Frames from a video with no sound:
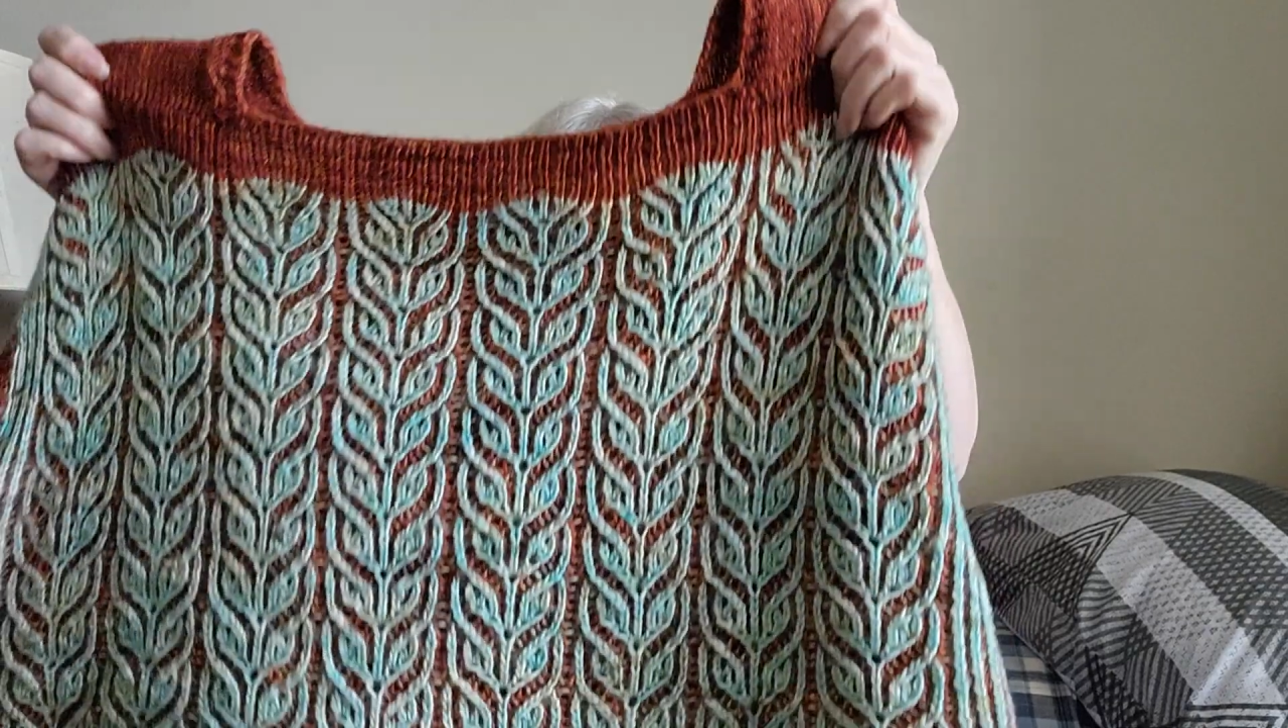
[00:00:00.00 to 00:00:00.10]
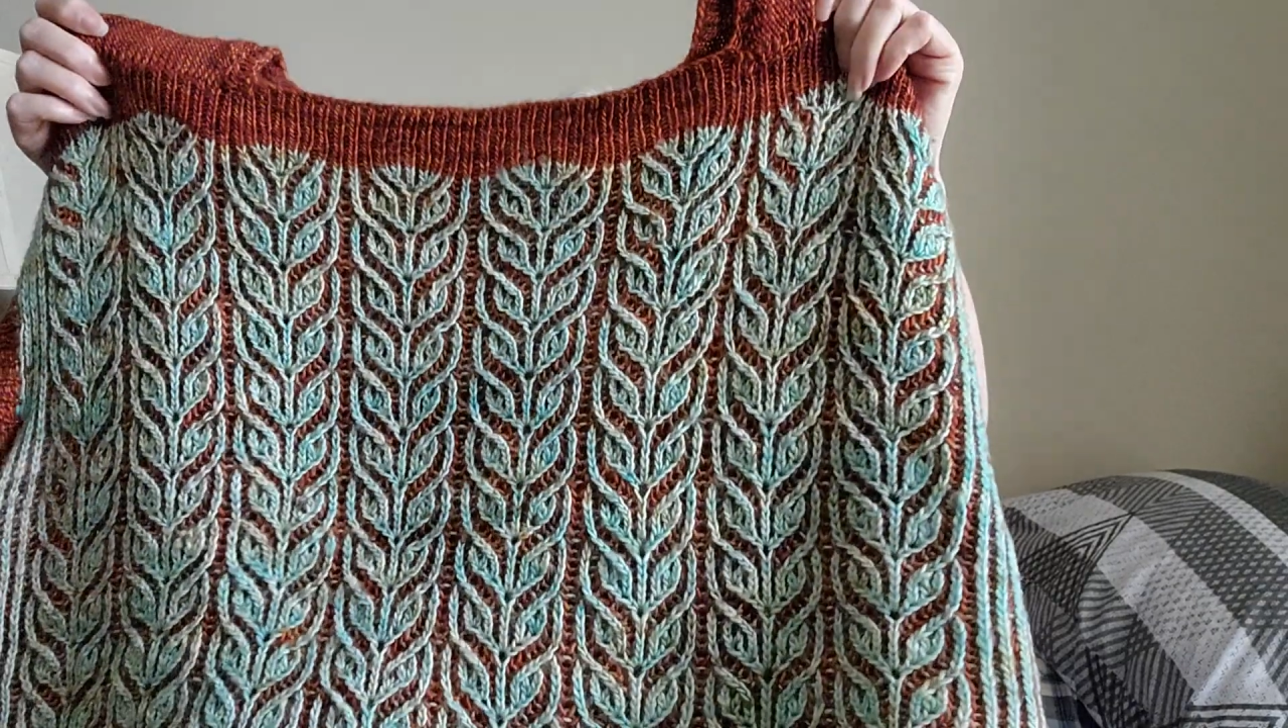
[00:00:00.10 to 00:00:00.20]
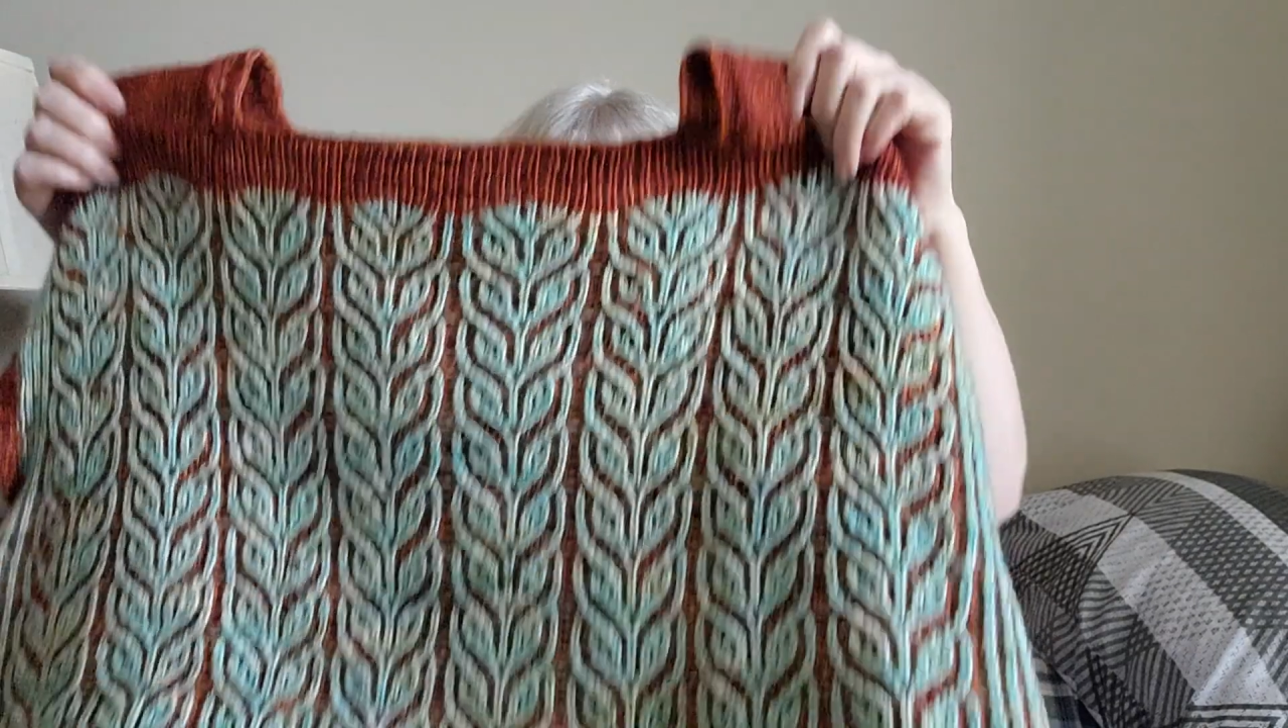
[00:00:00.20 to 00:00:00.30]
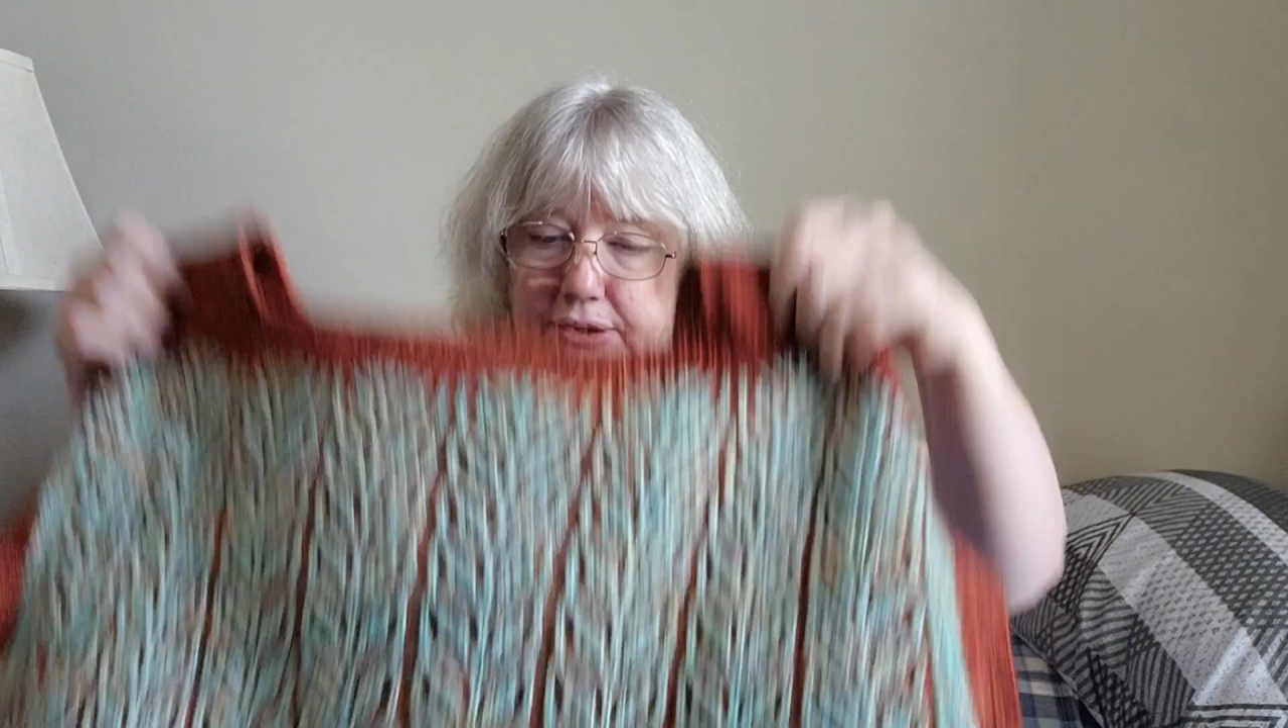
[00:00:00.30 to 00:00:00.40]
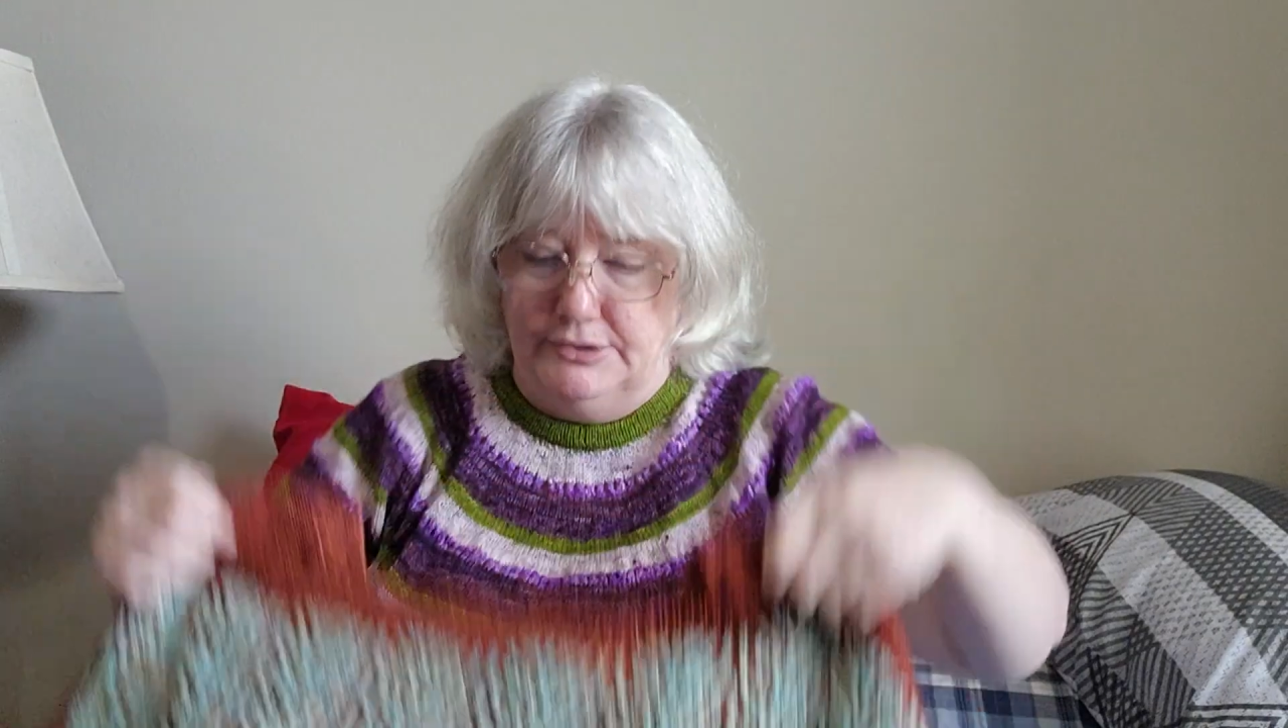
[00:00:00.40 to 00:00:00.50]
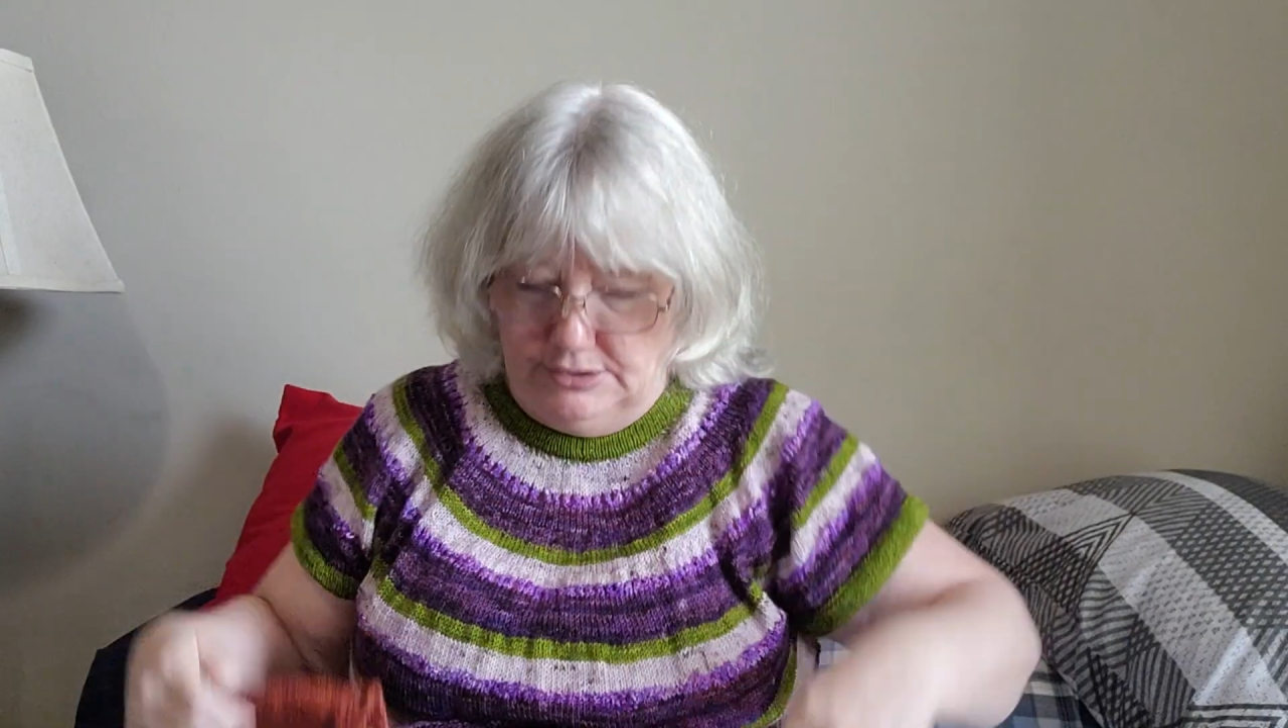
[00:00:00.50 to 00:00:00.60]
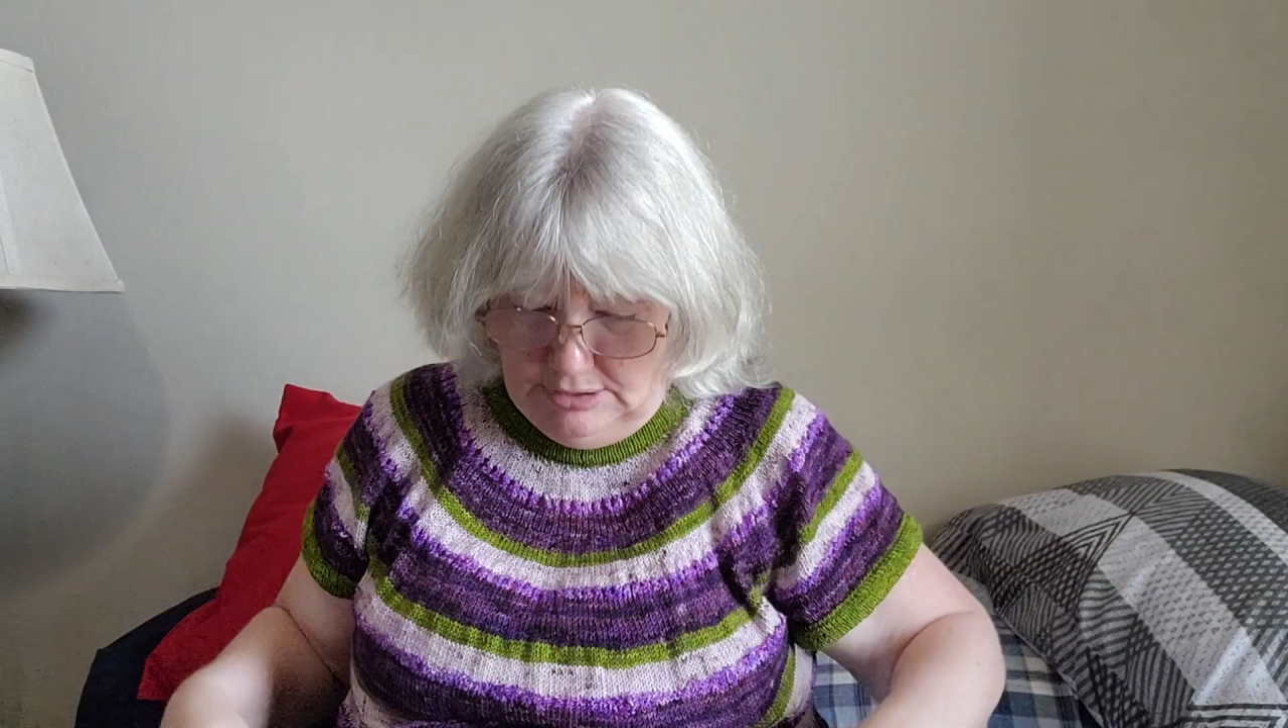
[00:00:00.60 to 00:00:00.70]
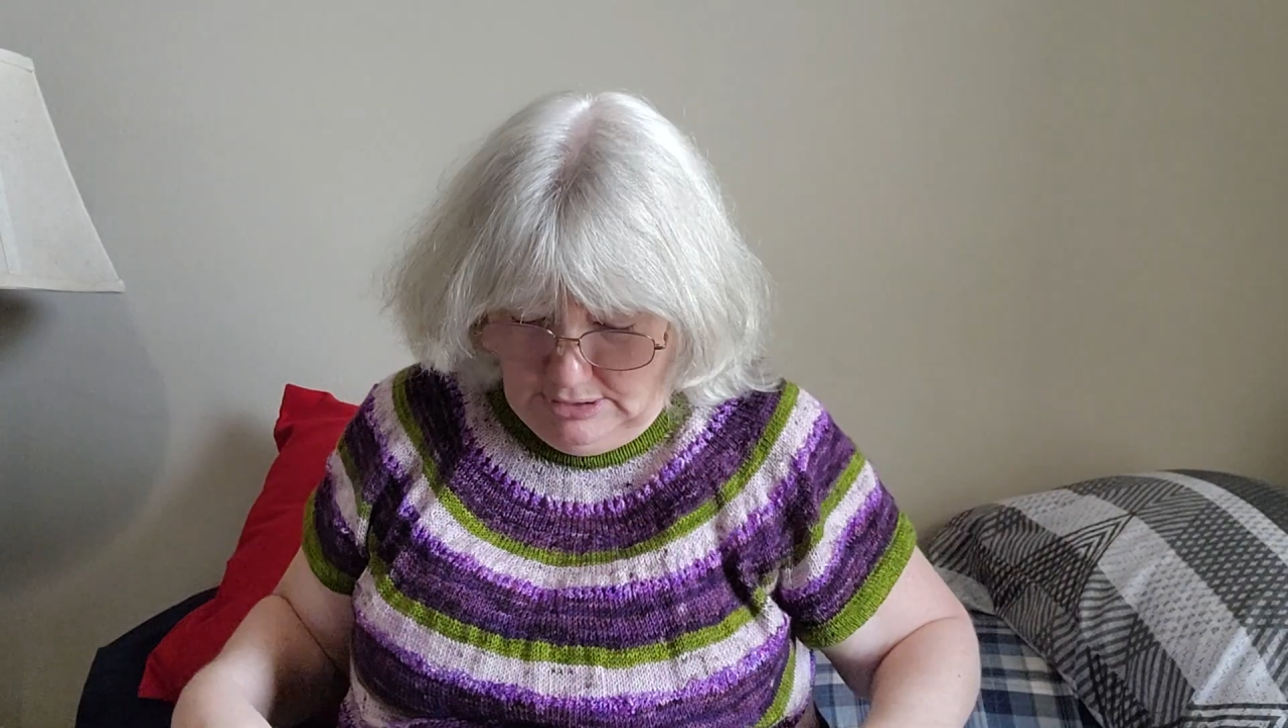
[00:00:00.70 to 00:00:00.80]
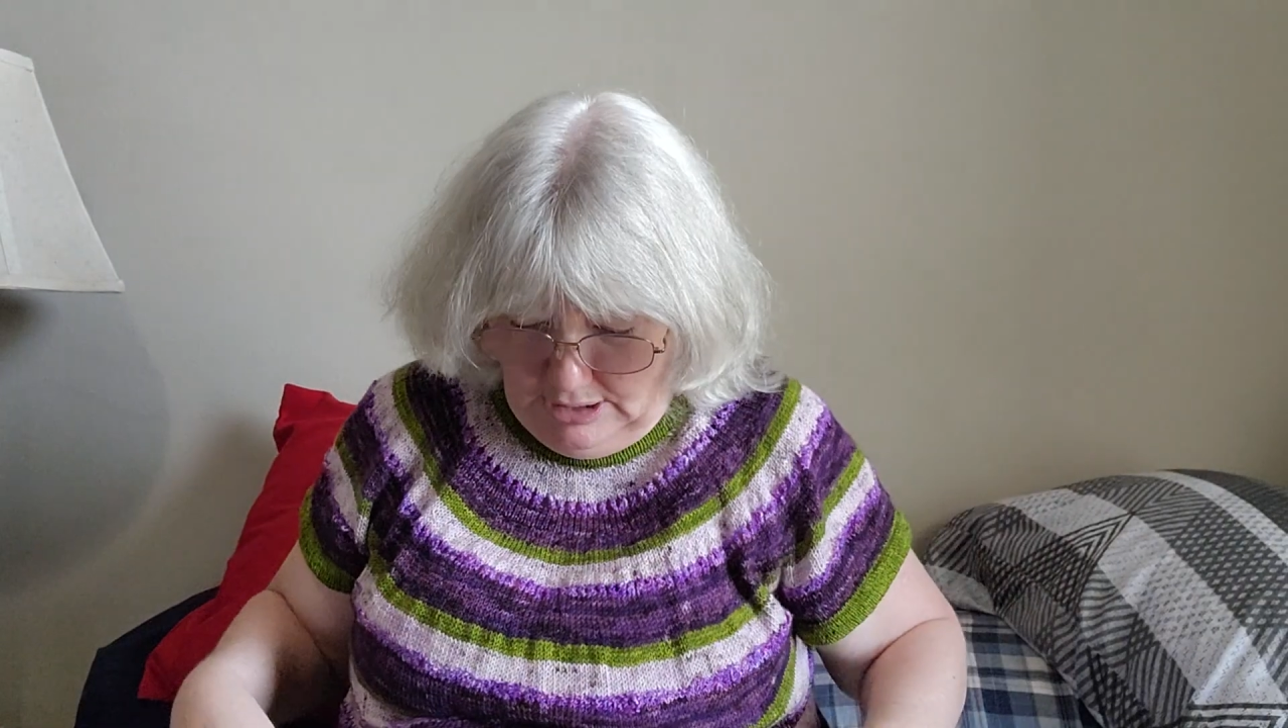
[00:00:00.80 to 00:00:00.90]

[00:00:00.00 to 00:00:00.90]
pattern.